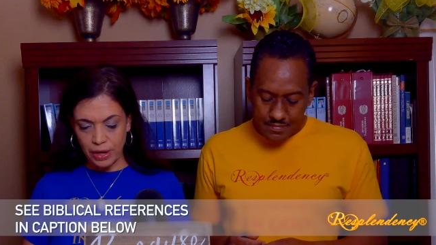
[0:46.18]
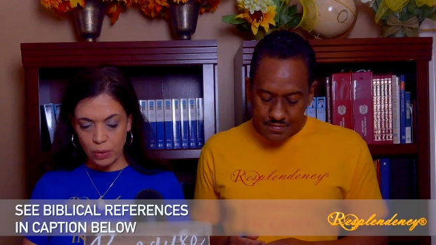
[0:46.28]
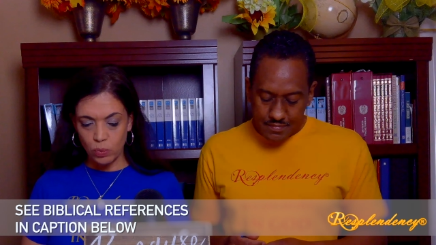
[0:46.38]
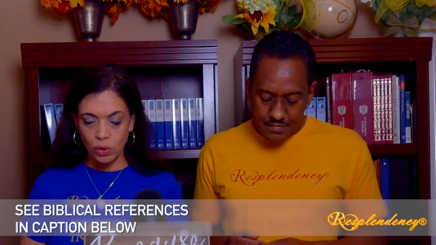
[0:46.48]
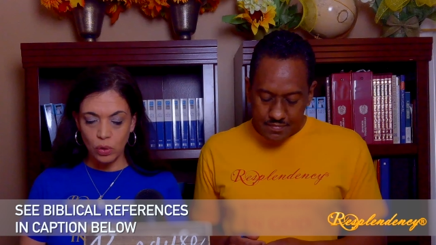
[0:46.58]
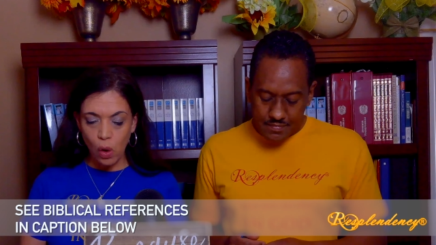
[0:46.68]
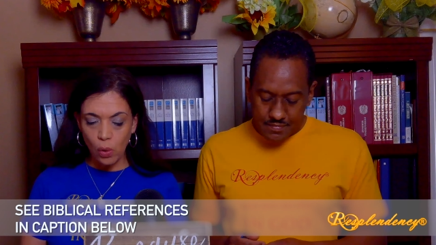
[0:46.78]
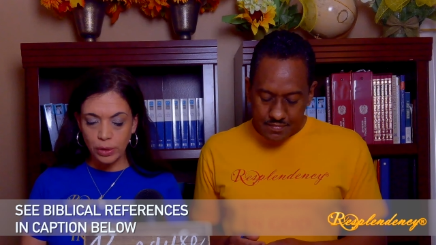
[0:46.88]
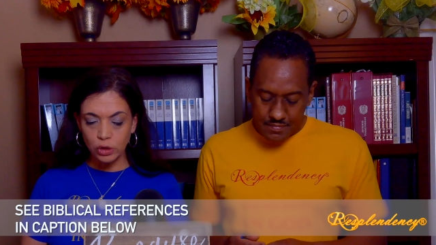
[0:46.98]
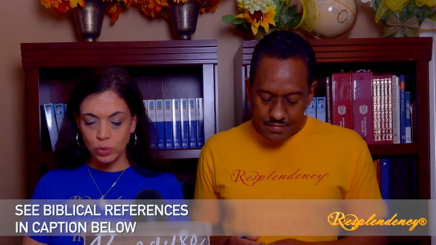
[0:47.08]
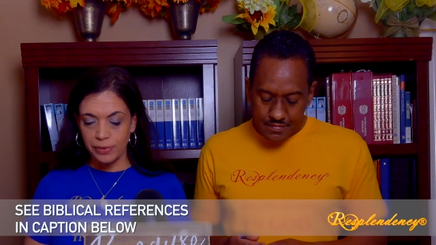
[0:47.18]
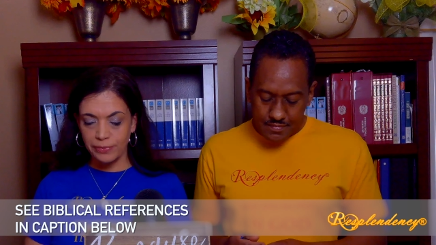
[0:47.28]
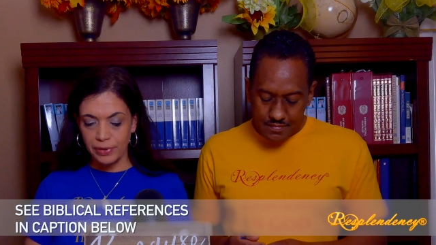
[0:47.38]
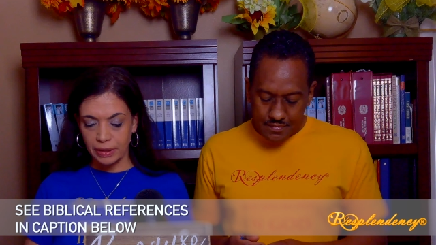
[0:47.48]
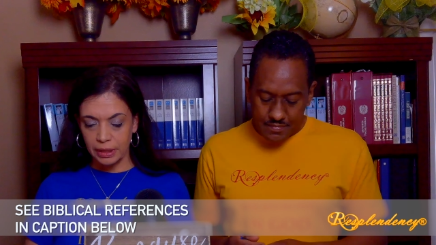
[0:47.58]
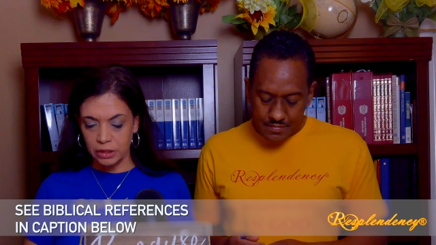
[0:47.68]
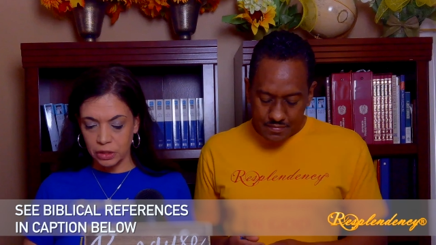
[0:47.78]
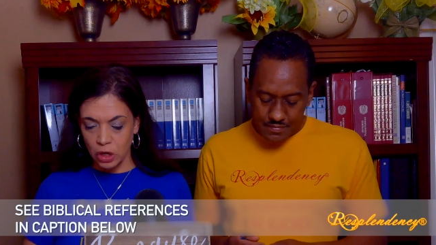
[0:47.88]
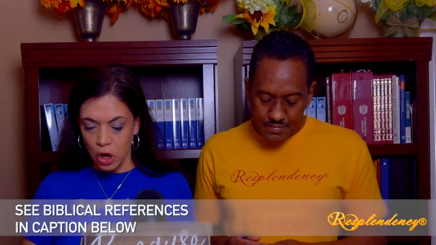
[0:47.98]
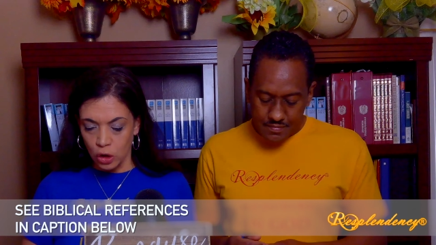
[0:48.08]
Speaker 1: them were going to a village
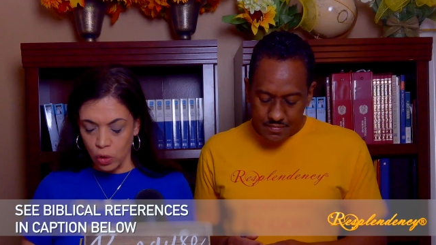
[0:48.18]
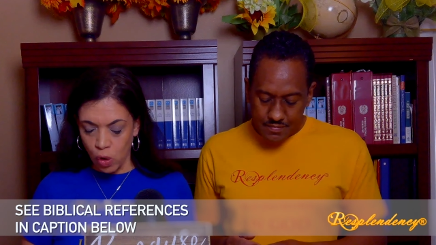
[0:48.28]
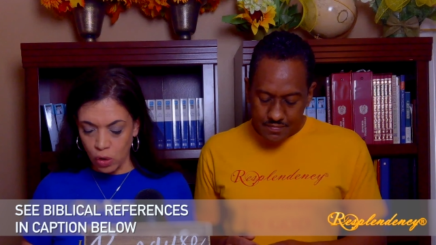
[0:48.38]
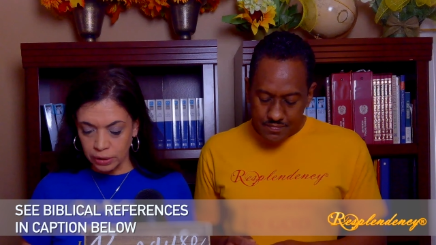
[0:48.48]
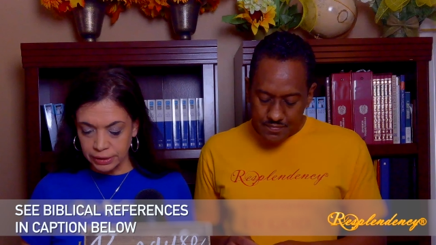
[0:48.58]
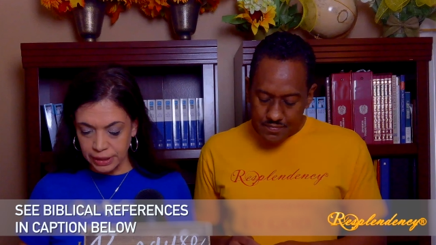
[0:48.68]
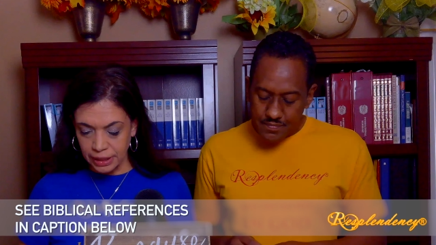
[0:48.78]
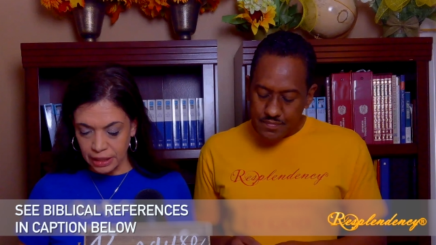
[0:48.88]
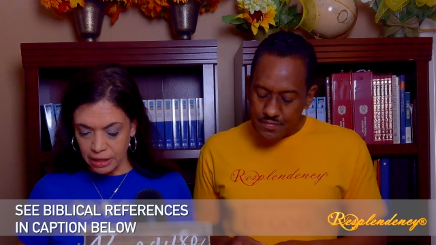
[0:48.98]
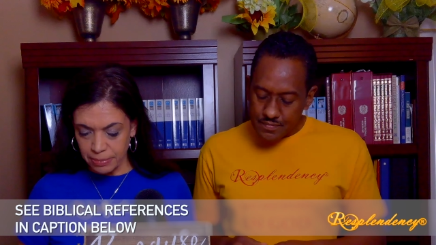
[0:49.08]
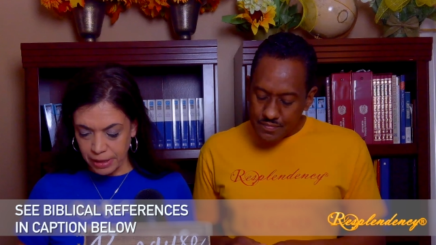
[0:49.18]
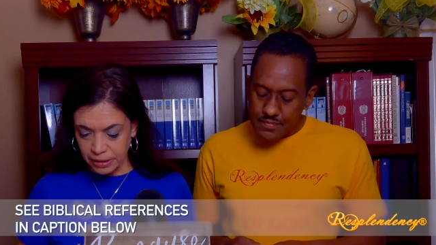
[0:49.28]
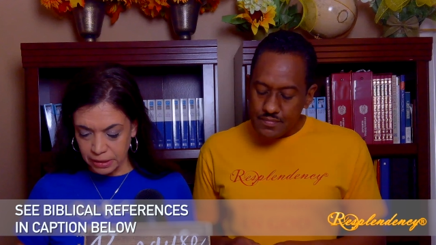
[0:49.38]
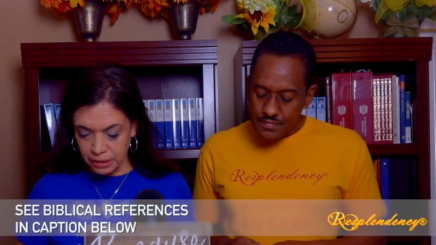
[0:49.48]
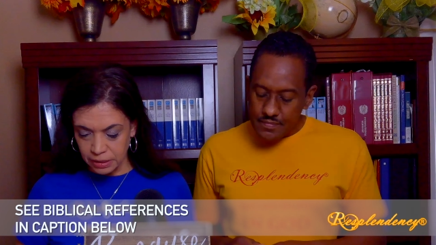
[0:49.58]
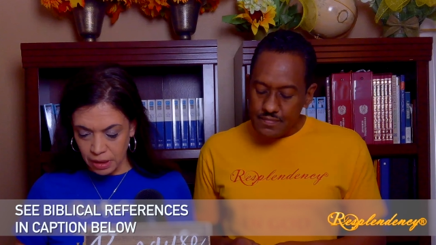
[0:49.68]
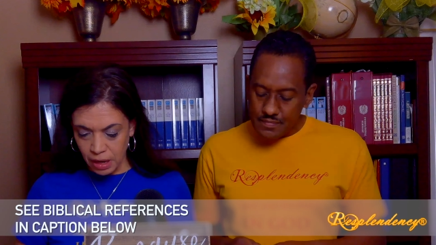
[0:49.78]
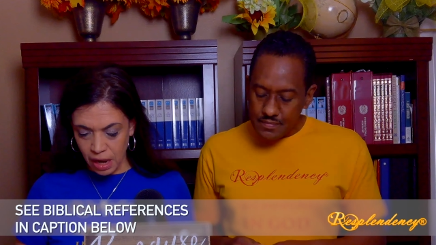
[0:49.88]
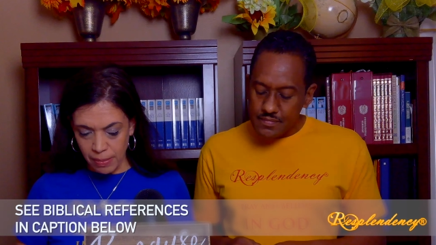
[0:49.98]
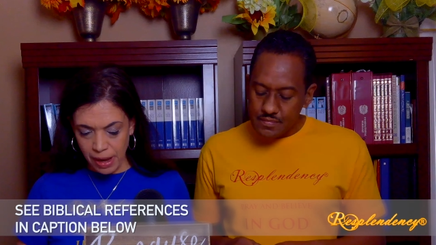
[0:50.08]
called Emmaus,
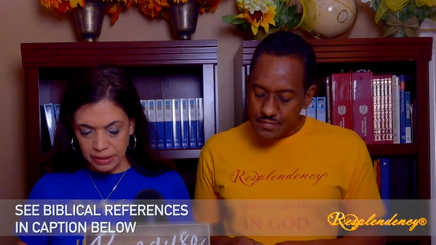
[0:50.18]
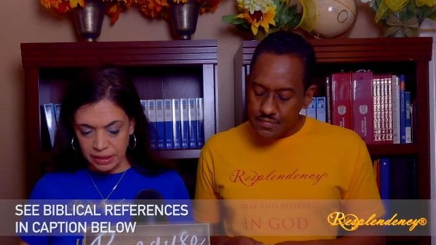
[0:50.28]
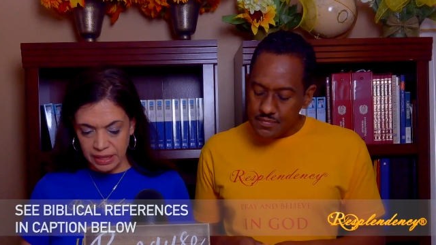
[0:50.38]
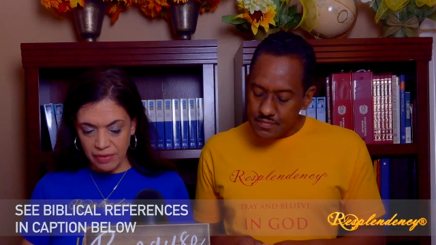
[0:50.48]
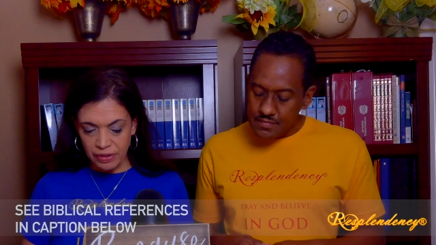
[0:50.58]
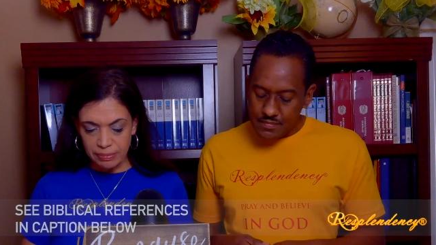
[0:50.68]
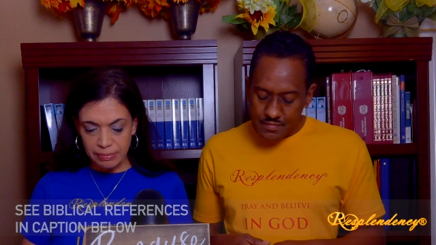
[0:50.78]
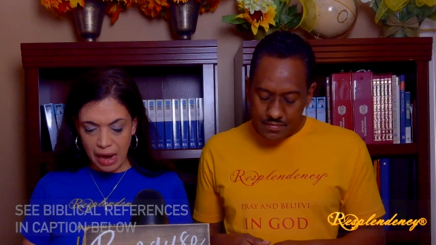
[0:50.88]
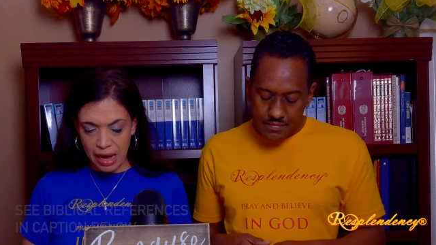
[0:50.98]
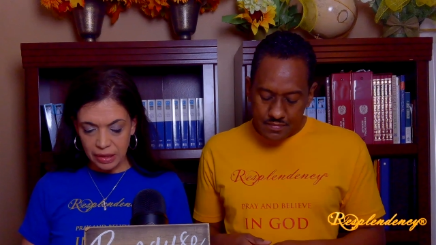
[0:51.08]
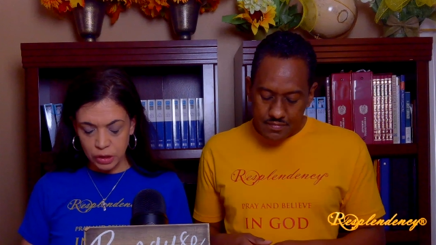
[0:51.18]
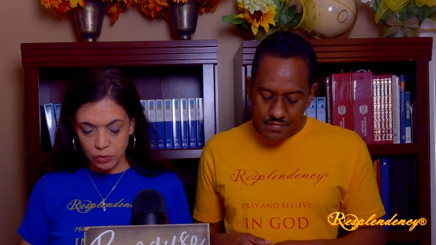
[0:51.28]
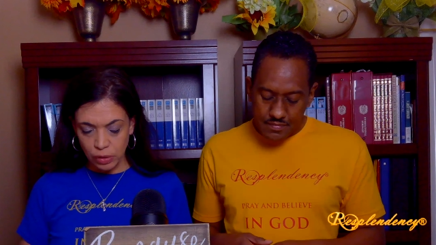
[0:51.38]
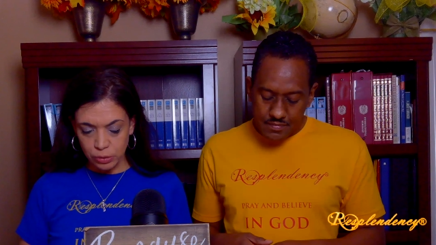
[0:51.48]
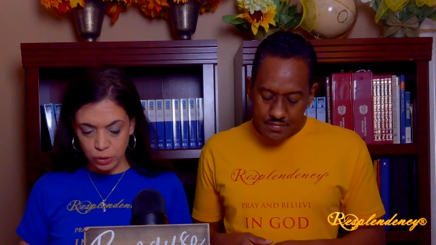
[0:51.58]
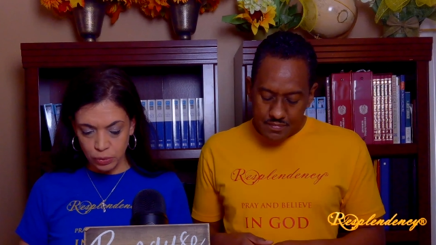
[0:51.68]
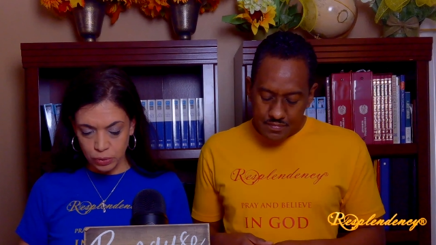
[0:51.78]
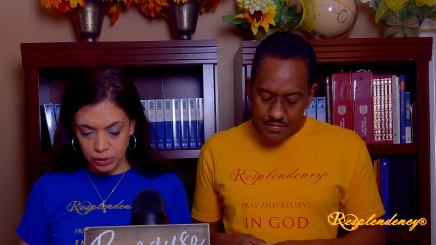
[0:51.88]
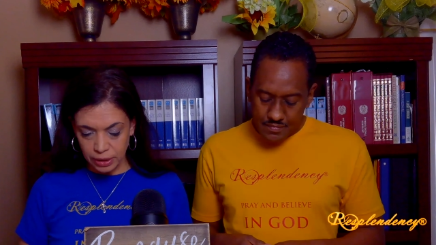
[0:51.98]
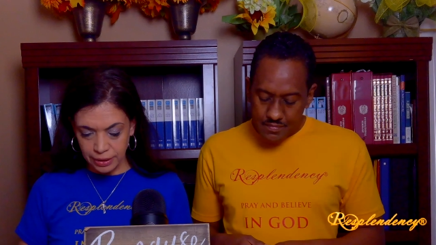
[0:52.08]
about seven miles from
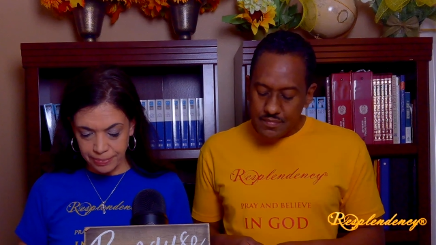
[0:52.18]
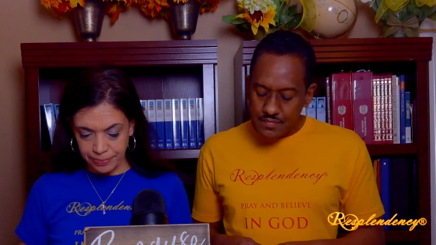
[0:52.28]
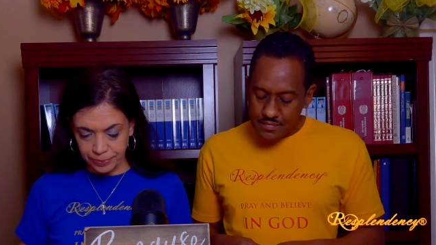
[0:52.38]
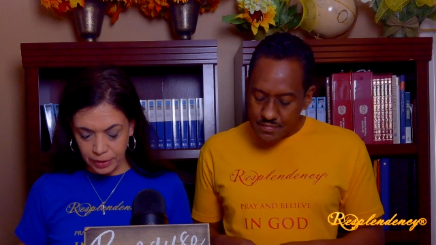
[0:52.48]
Jerusalem.